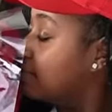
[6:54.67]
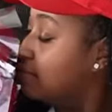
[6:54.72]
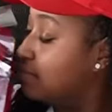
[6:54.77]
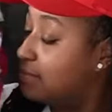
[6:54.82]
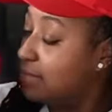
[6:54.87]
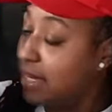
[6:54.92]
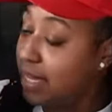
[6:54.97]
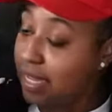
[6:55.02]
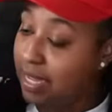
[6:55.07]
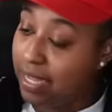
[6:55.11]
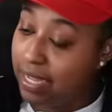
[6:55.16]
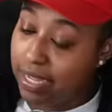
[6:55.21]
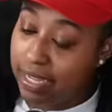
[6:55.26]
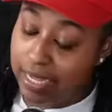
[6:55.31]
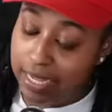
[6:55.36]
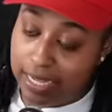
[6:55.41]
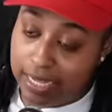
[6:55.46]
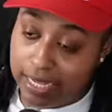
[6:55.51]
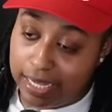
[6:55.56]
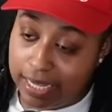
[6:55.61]

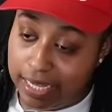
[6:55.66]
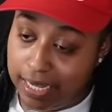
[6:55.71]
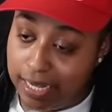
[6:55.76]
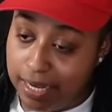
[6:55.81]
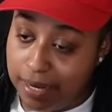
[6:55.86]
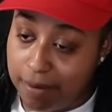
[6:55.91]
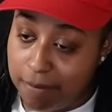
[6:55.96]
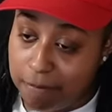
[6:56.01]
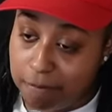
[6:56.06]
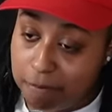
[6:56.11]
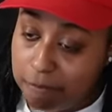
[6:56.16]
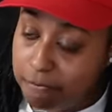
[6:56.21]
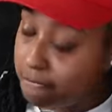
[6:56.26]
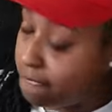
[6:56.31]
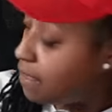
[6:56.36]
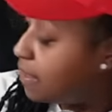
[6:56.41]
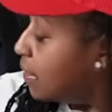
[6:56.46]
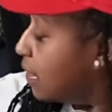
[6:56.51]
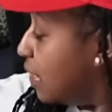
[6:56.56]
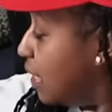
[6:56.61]
Ah.
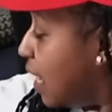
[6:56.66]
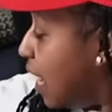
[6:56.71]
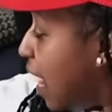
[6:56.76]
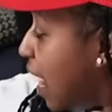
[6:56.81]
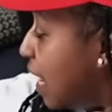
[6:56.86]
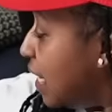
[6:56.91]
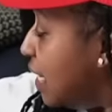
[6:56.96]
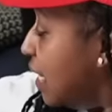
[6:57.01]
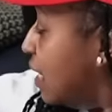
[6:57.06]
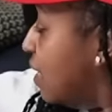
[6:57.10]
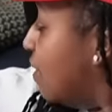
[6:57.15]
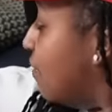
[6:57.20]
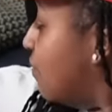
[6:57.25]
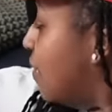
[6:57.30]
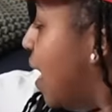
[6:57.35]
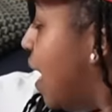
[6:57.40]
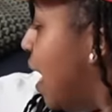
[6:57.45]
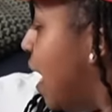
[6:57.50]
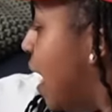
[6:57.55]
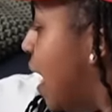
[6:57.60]
I need a
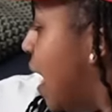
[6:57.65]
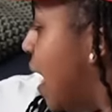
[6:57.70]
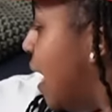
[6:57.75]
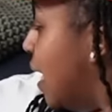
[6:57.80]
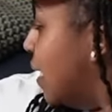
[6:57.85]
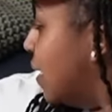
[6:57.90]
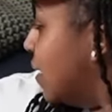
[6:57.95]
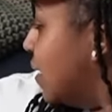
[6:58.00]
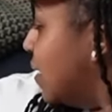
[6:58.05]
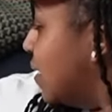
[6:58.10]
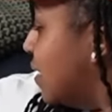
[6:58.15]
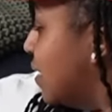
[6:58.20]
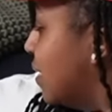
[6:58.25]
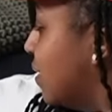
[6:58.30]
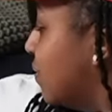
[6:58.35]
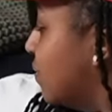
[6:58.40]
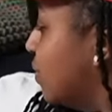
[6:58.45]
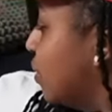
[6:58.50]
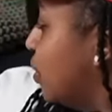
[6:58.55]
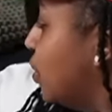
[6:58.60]
vase.
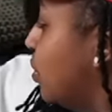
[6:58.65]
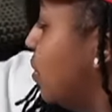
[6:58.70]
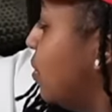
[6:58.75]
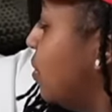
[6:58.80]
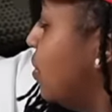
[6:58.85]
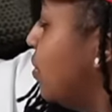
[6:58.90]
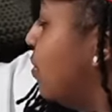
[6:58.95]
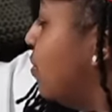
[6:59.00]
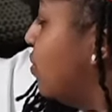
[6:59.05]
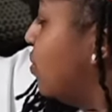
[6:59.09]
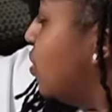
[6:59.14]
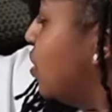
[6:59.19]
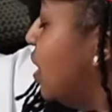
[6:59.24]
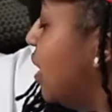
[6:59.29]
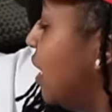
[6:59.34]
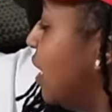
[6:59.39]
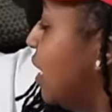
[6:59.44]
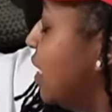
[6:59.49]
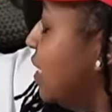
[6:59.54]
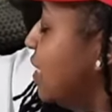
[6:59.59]
Ooh, cheese
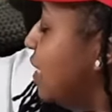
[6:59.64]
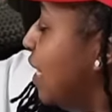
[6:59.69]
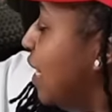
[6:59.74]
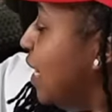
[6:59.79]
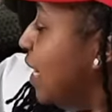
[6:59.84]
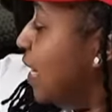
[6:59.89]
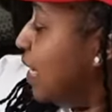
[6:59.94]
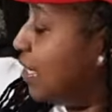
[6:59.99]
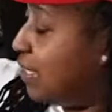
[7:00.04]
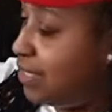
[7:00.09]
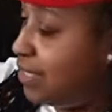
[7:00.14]
it.